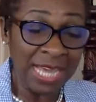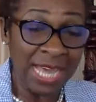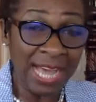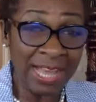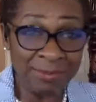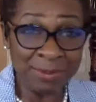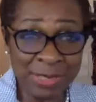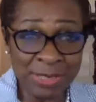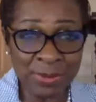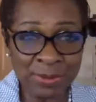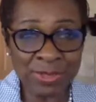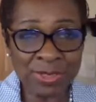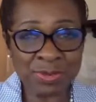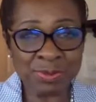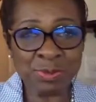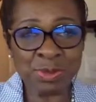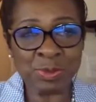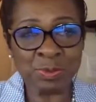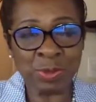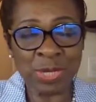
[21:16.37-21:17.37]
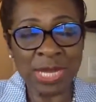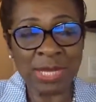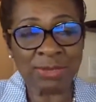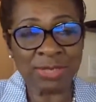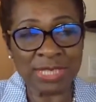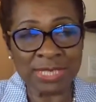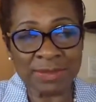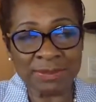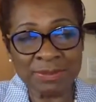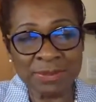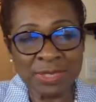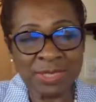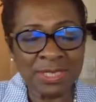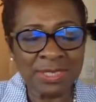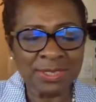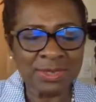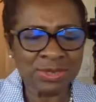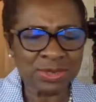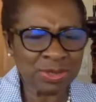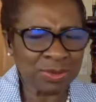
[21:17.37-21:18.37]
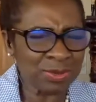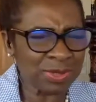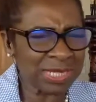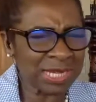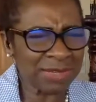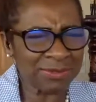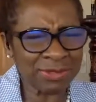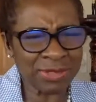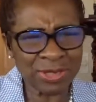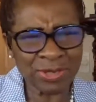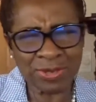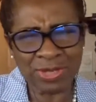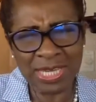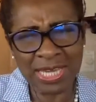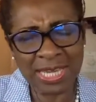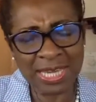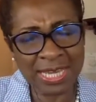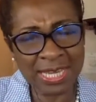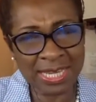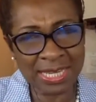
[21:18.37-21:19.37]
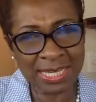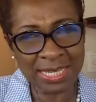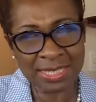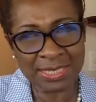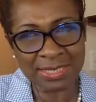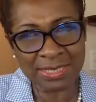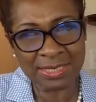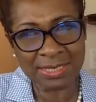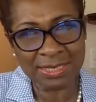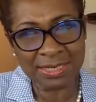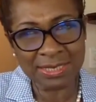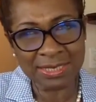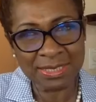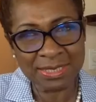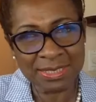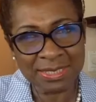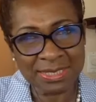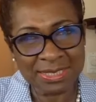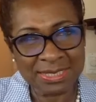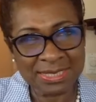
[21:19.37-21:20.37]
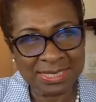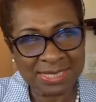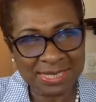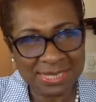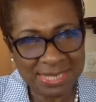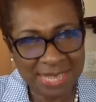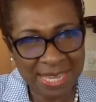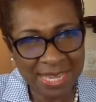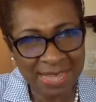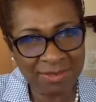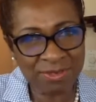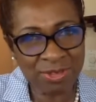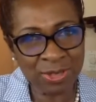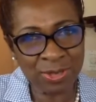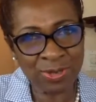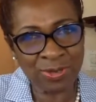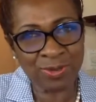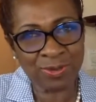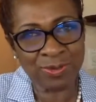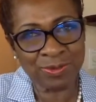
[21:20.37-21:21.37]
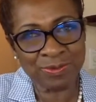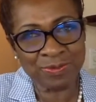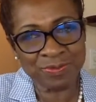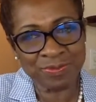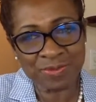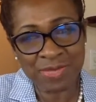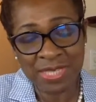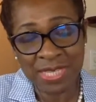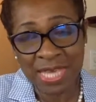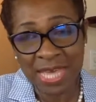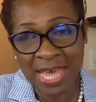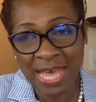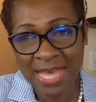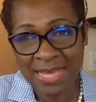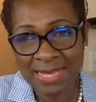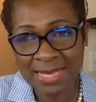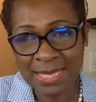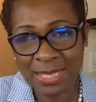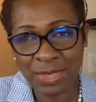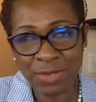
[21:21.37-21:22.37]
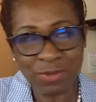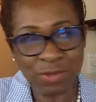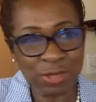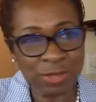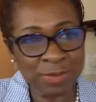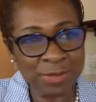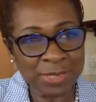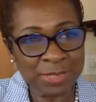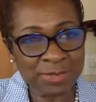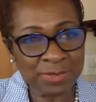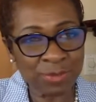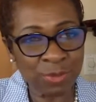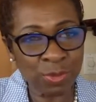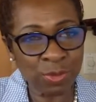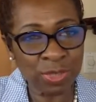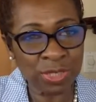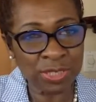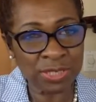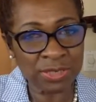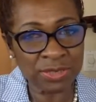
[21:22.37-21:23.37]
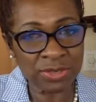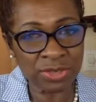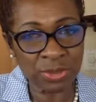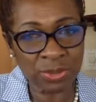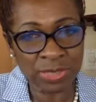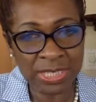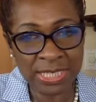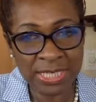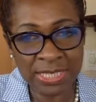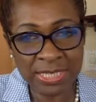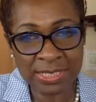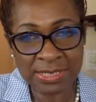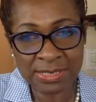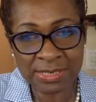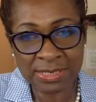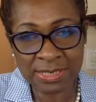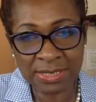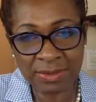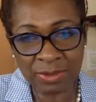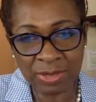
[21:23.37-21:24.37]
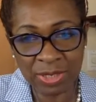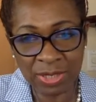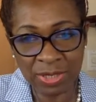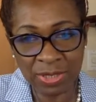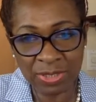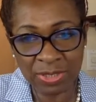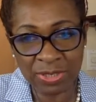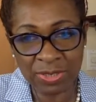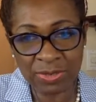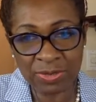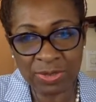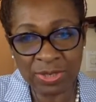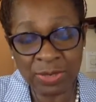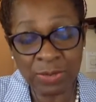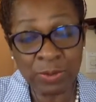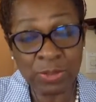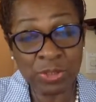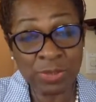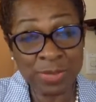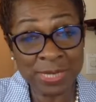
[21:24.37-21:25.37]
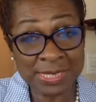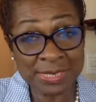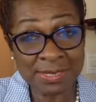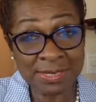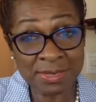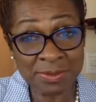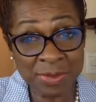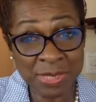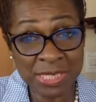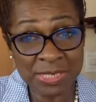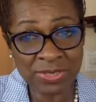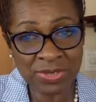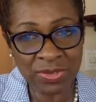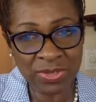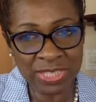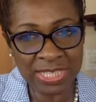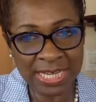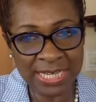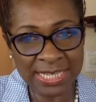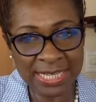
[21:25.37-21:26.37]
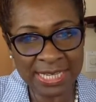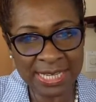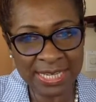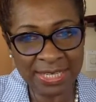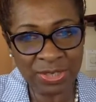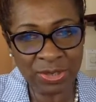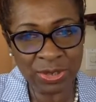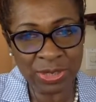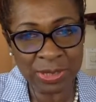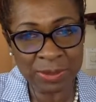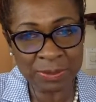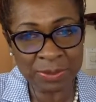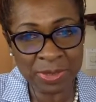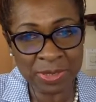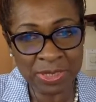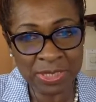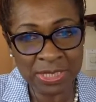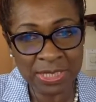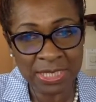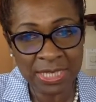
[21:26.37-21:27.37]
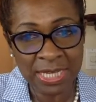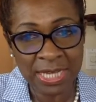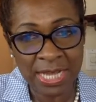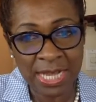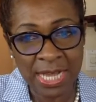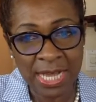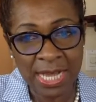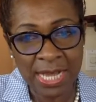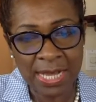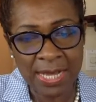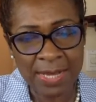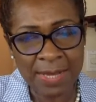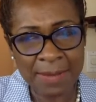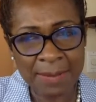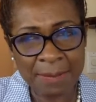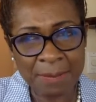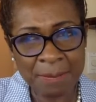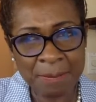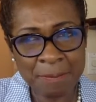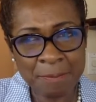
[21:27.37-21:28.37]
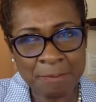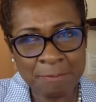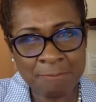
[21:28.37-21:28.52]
I've been doing some sprouting. Do whatever you can. Save you. I thank you very much for joining us. Ricardo, would you message me so that I can get your number? Um,